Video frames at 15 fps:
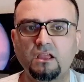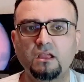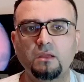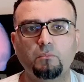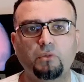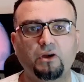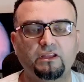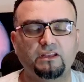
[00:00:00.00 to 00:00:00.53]

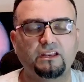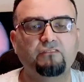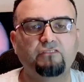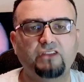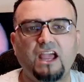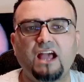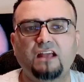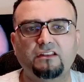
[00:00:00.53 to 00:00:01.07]
But in
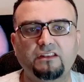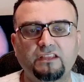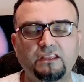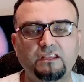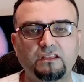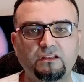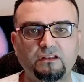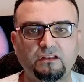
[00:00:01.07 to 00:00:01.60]

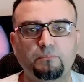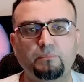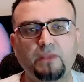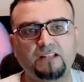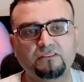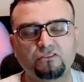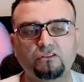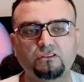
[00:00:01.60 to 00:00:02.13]
reality, it
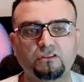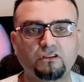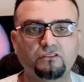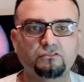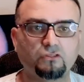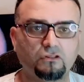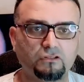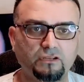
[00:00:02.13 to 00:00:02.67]
depends on the
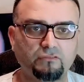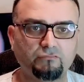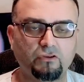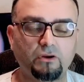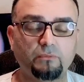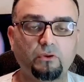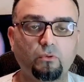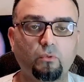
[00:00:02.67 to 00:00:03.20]
consulting
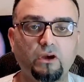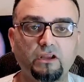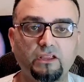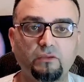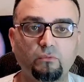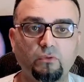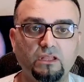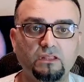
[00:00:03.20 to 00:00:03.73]
firm you're
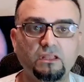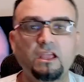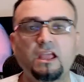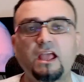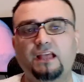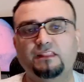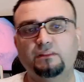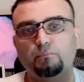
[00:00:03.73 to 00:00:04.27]
working with
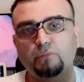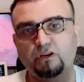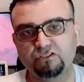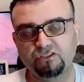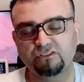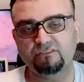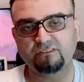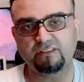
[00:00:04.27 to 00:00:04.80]
and the
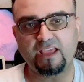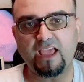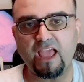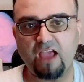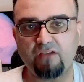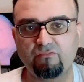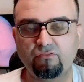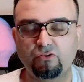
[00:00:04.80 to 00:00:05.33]
budgets they
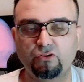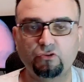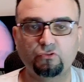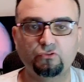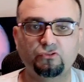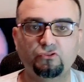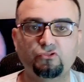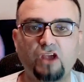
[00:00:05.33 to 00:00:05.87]
have for you
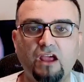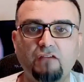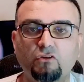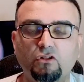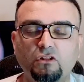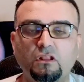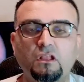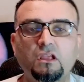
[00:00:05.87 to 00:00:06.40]
to
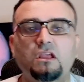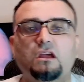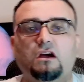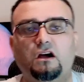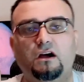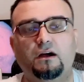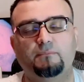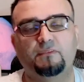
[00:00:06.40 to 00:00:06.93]
travel.
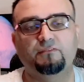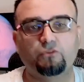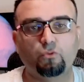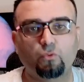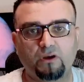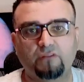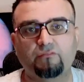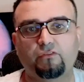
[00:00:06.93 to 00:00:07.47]
If you
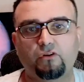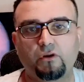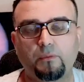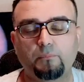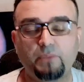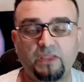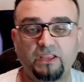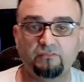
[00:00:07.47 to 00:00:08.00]
work for a
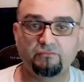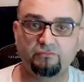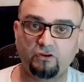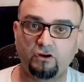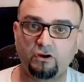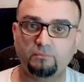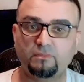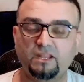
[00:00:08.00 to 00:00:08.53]
big
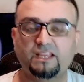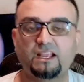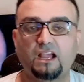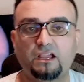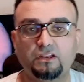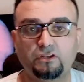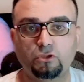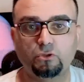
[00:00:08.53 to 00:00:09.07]
firm like I
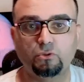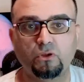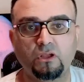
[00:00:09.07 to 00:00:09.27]
do,